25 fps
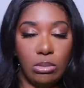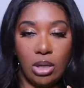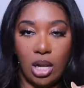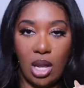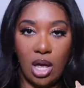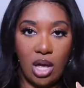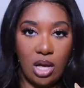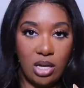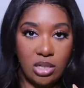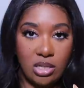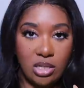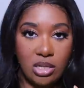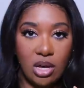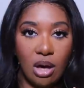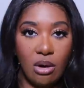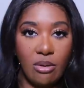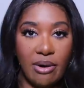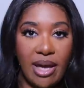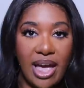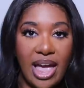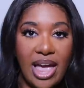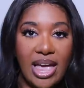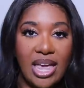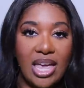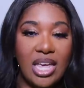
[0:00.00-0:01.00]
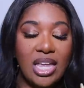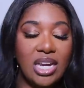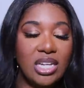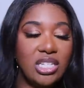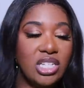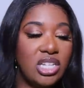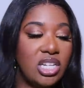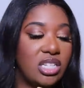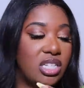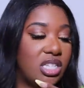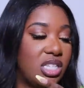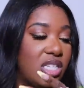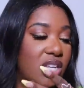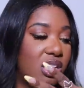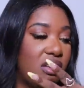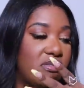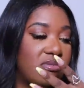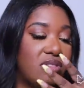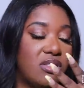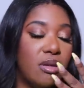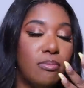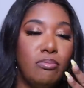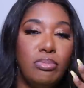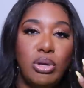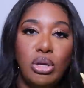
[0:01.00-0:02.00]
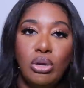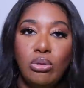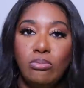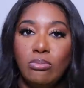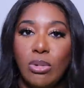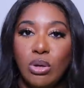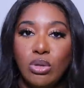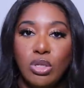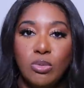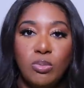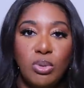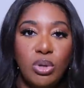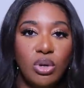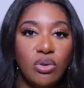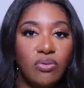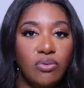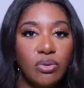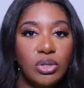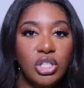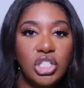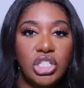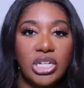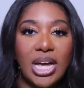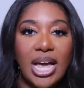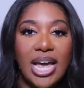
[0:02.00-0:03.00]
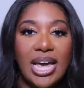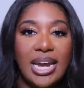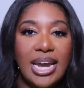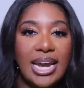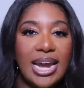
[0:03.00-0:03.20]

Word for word: gloss, okay? It just gives the be most beautiful shine.